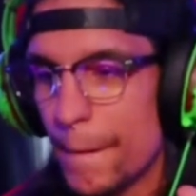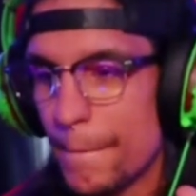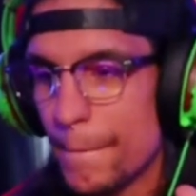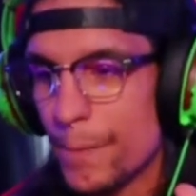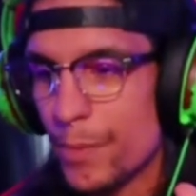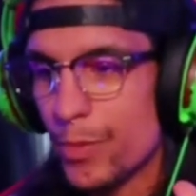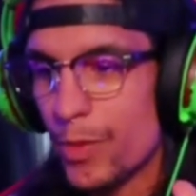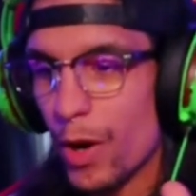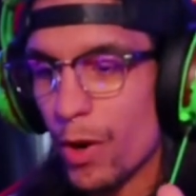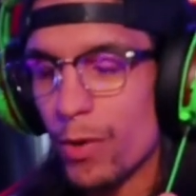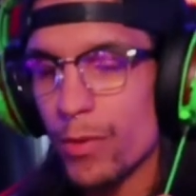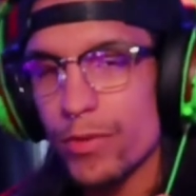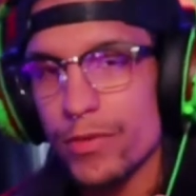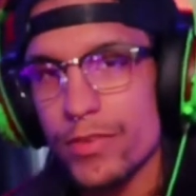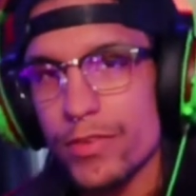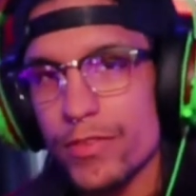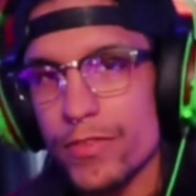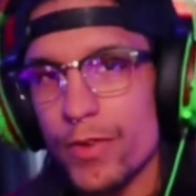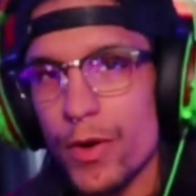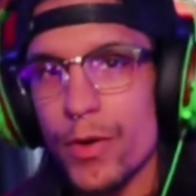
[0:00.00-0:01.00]

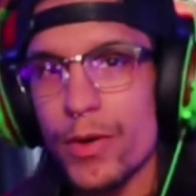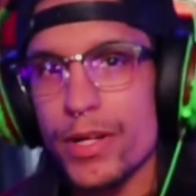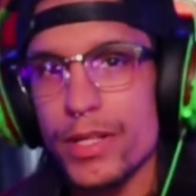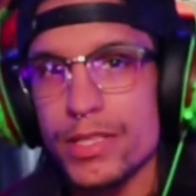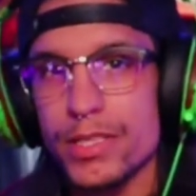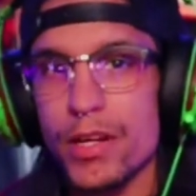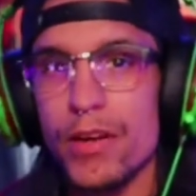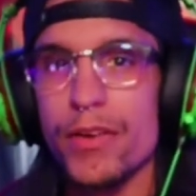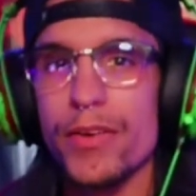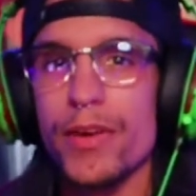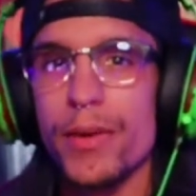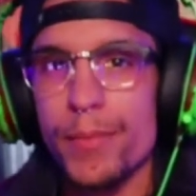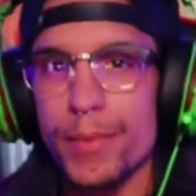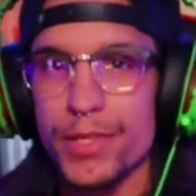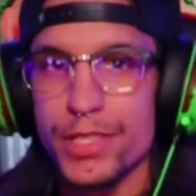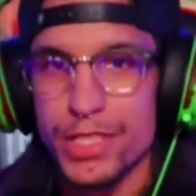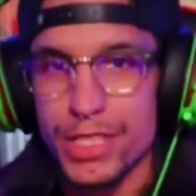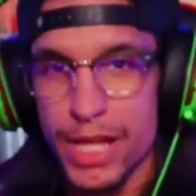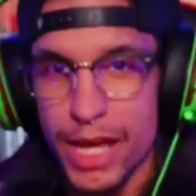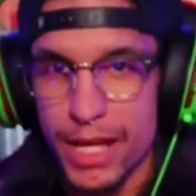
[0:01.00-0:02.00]
don't focus on
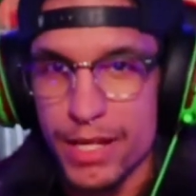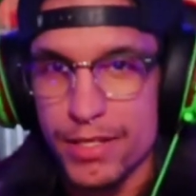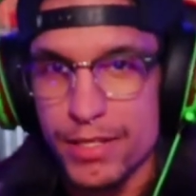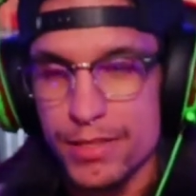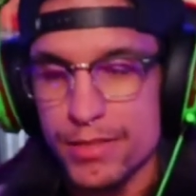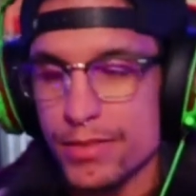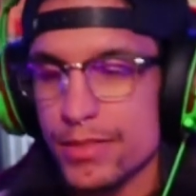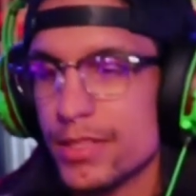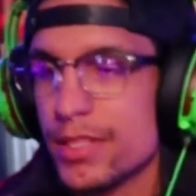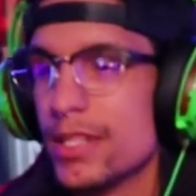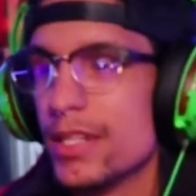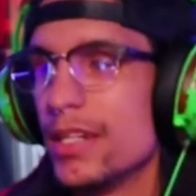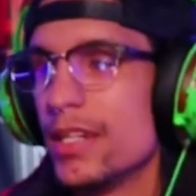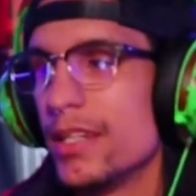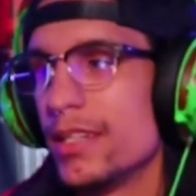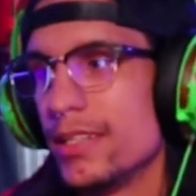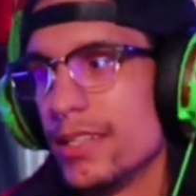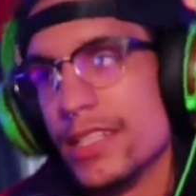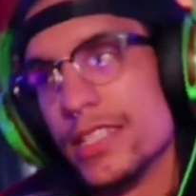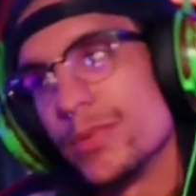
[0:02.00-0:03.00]
numbers yet.
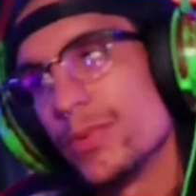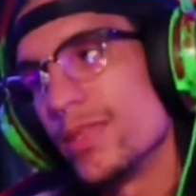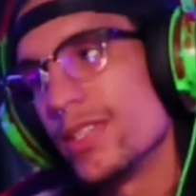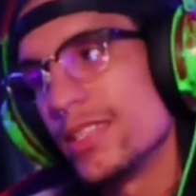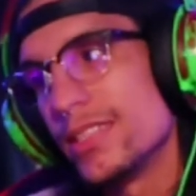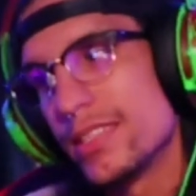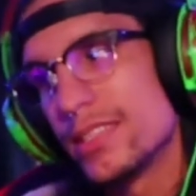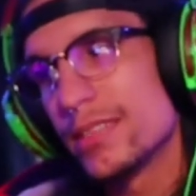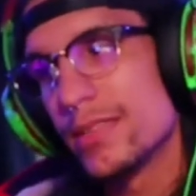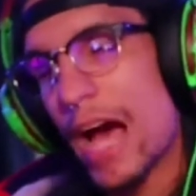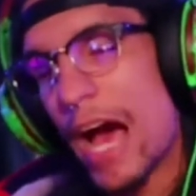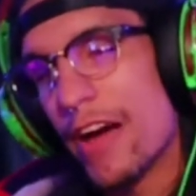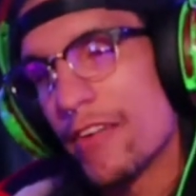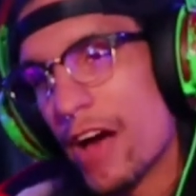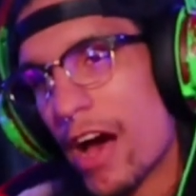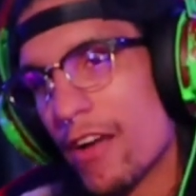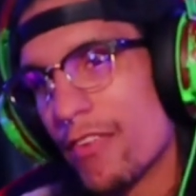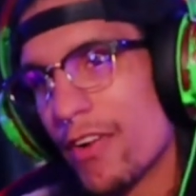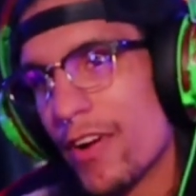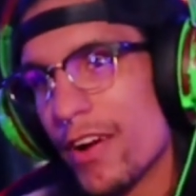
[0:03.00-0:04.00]
This one's,
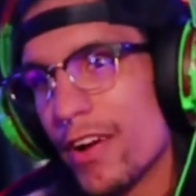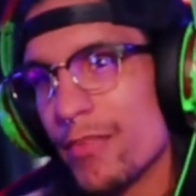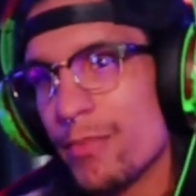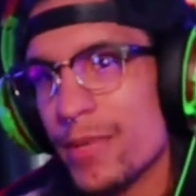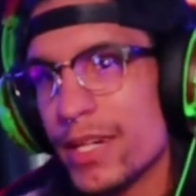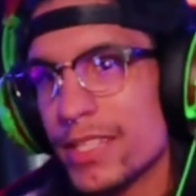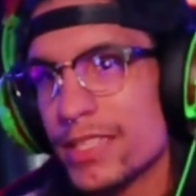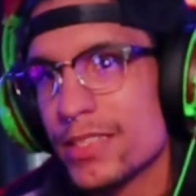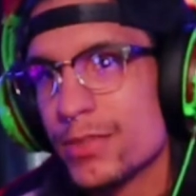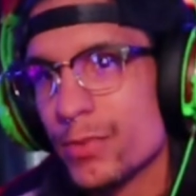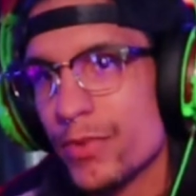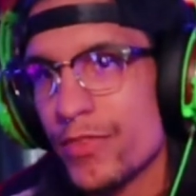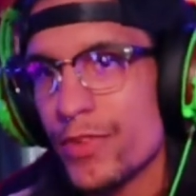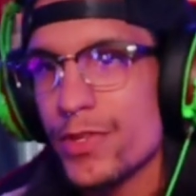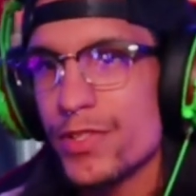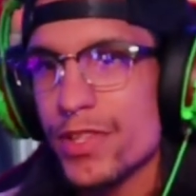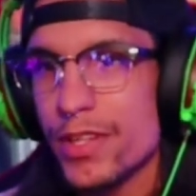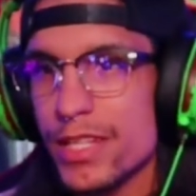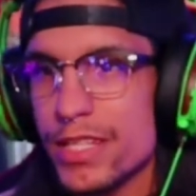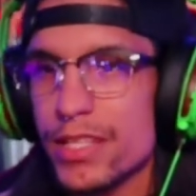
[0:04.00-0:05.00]
I've heard mixed
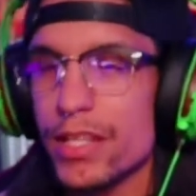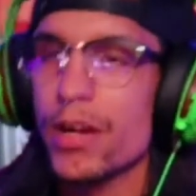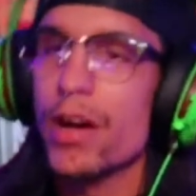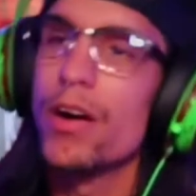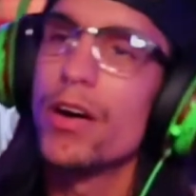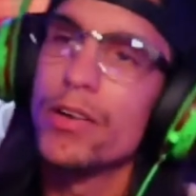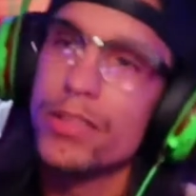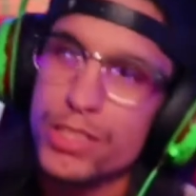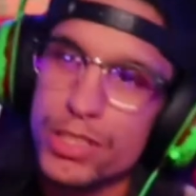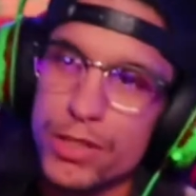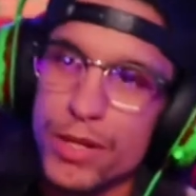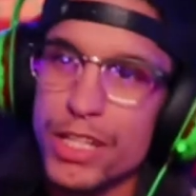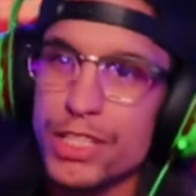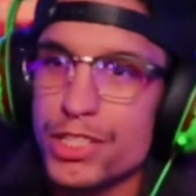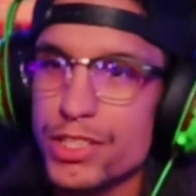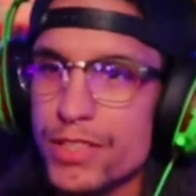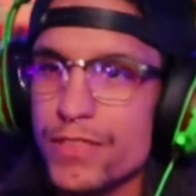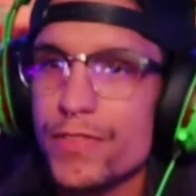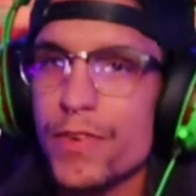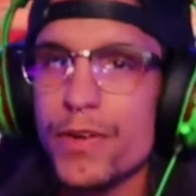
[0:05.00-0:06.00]
reviews on this, like, oh, Joe, I
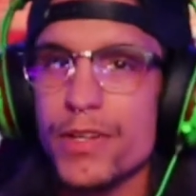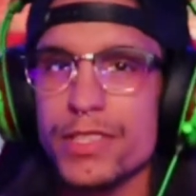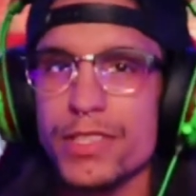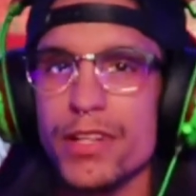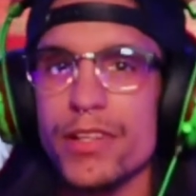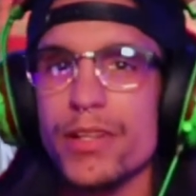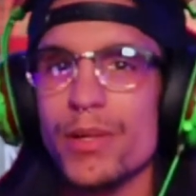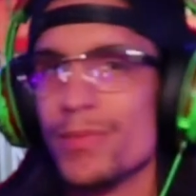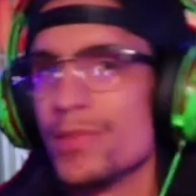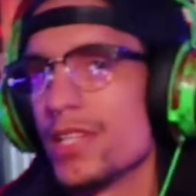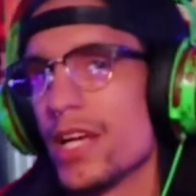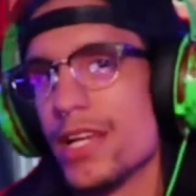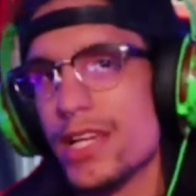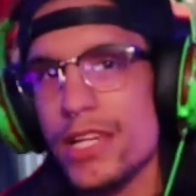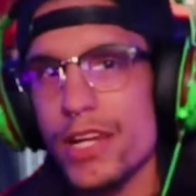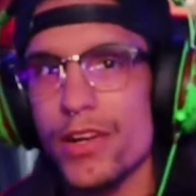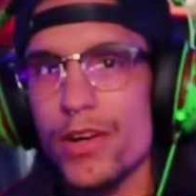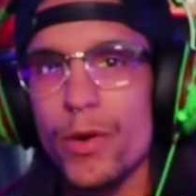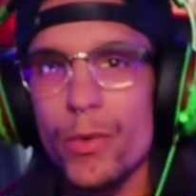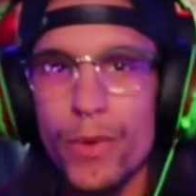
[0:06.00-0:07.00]
should focus on numbers. I need
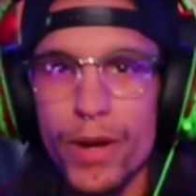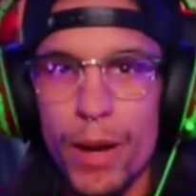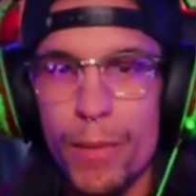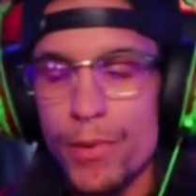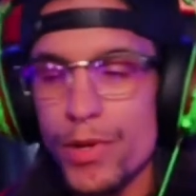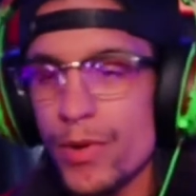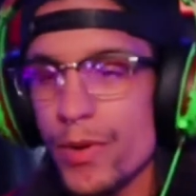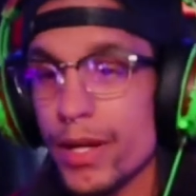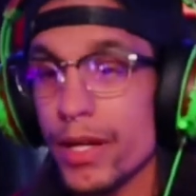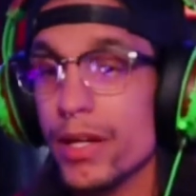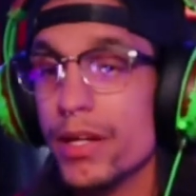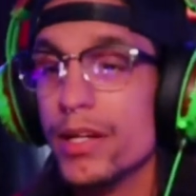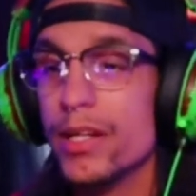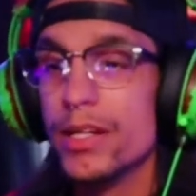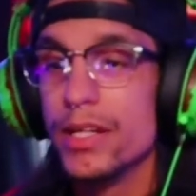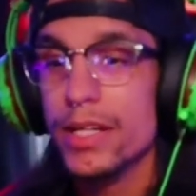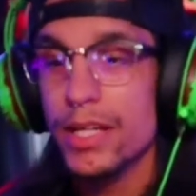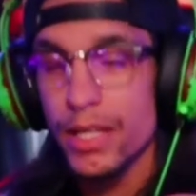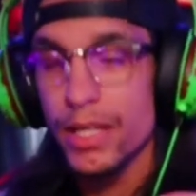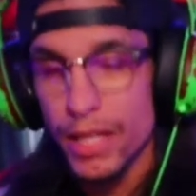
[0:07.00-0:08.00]
to know what I'm doing.
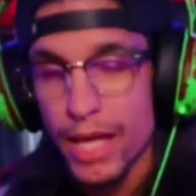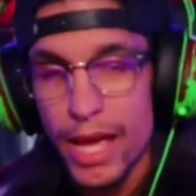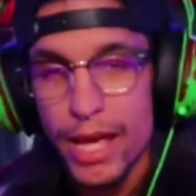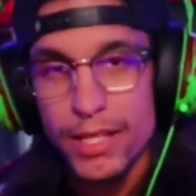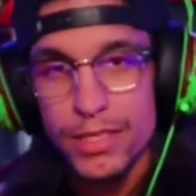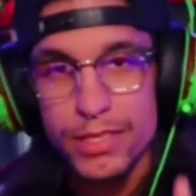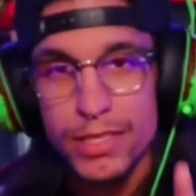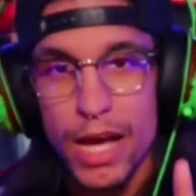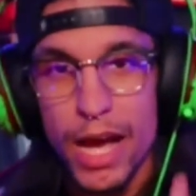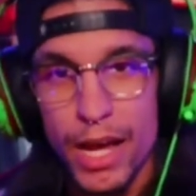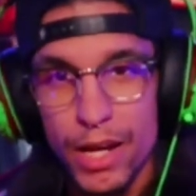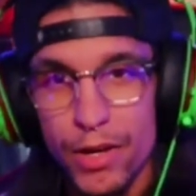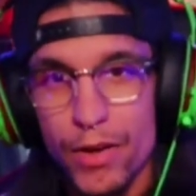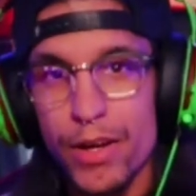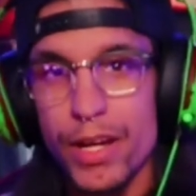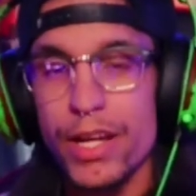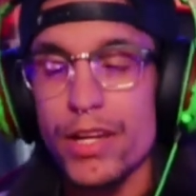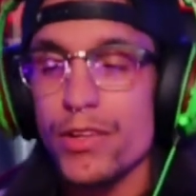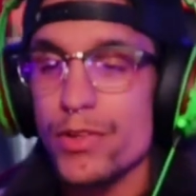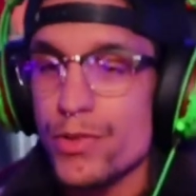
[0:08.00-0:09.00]
Yes, I
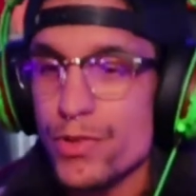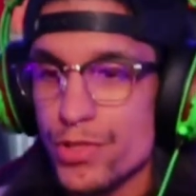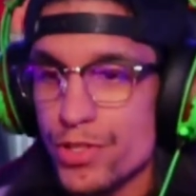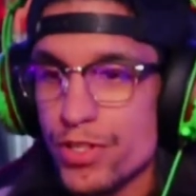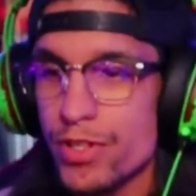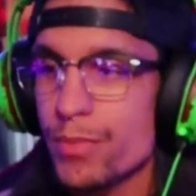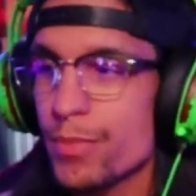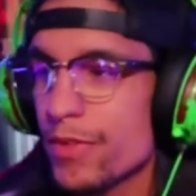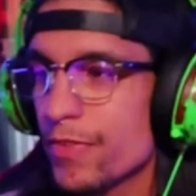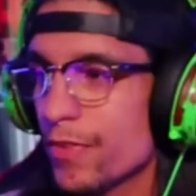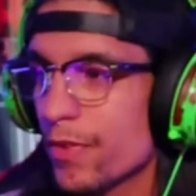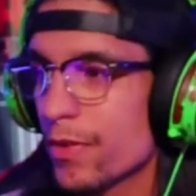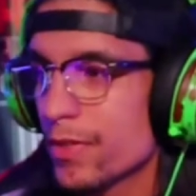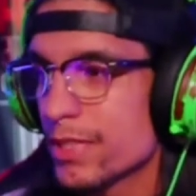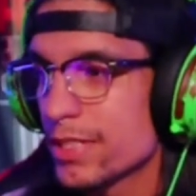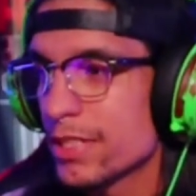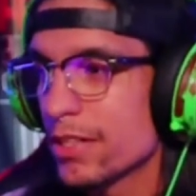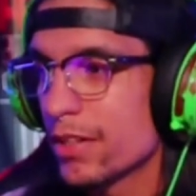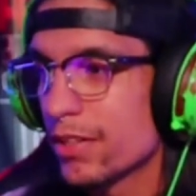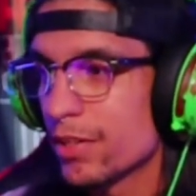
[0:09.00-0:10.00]
agree. You should be
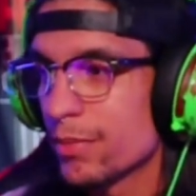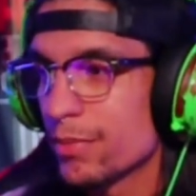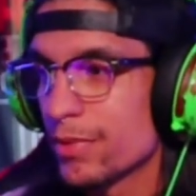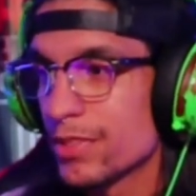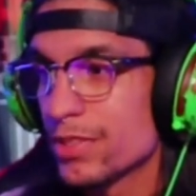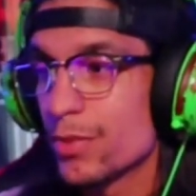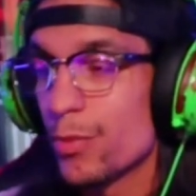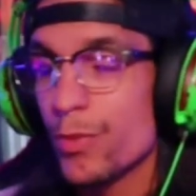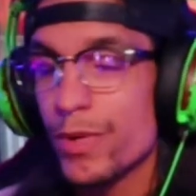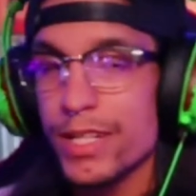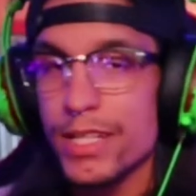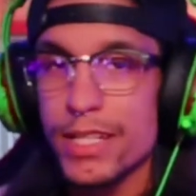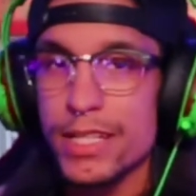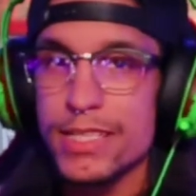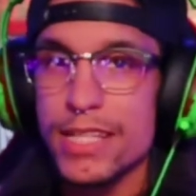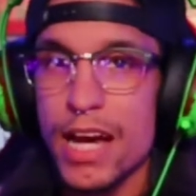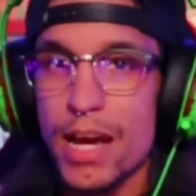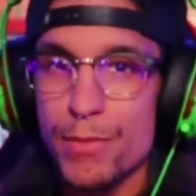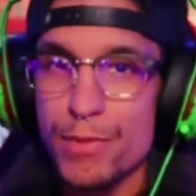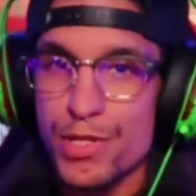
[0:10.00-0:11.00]
focusing on numbers when the
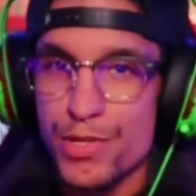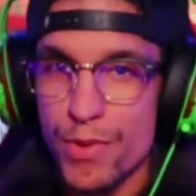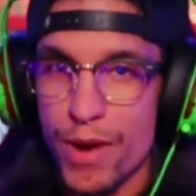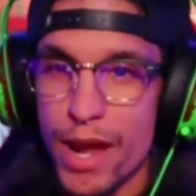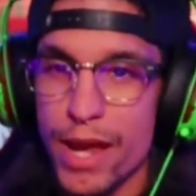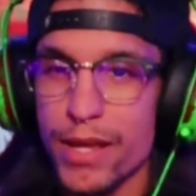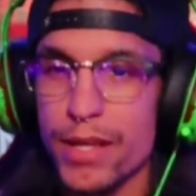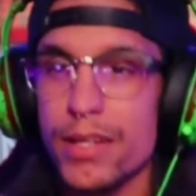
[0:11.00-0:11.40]
time is right.